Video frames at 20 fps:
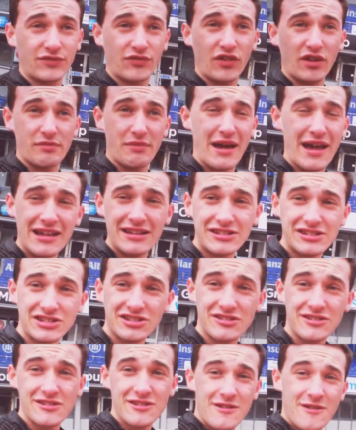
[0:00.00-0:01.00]
for the match.
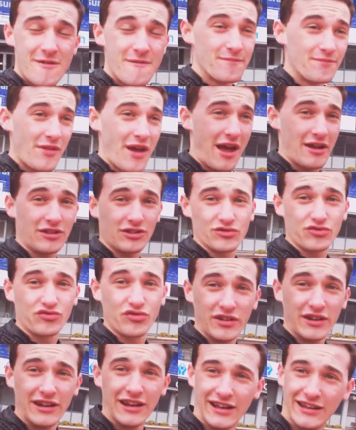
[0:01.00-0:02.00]
I just
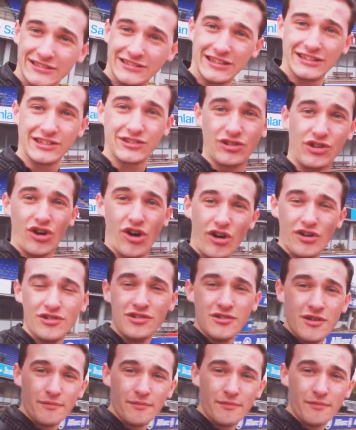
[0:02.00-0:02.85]
realised it's gone.